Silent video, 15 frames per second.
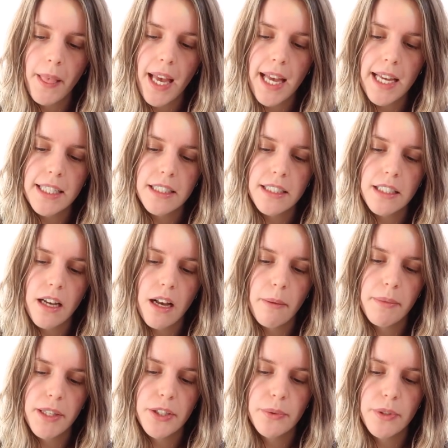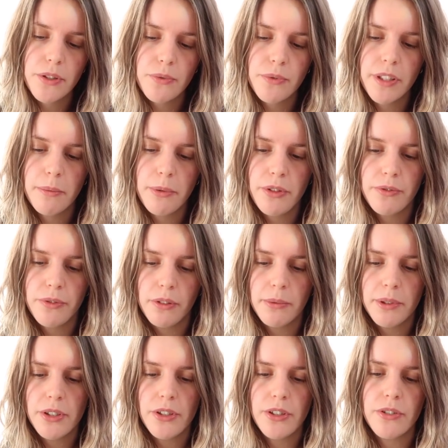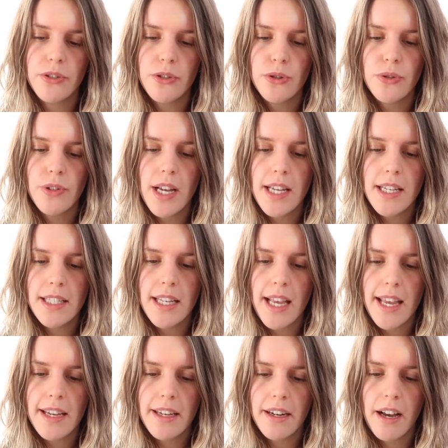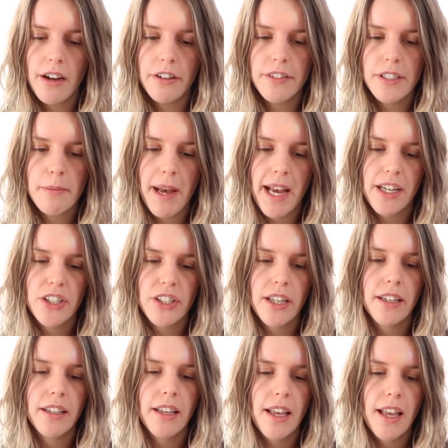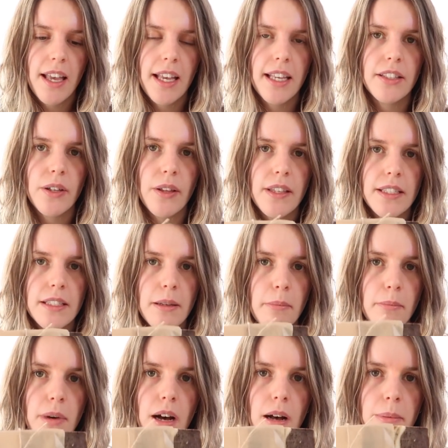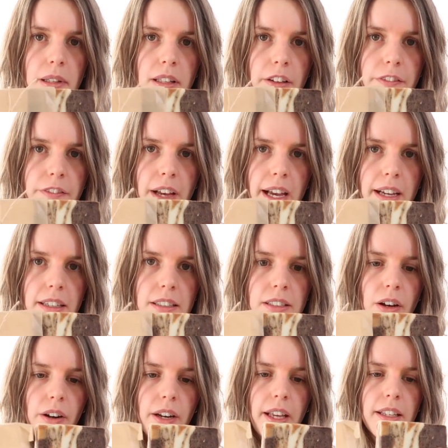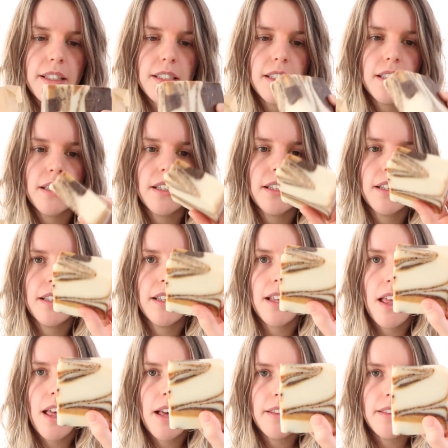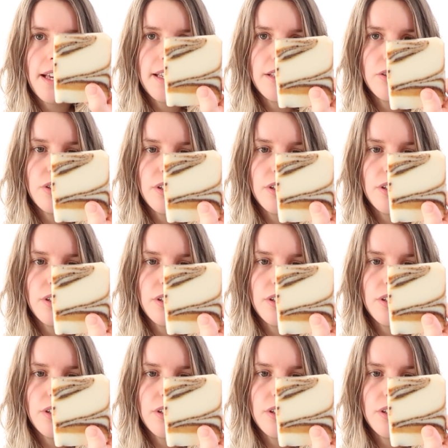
And this one's really beautiful. I'm going to try and take it out of its packaging. It's got this marble effect on it that is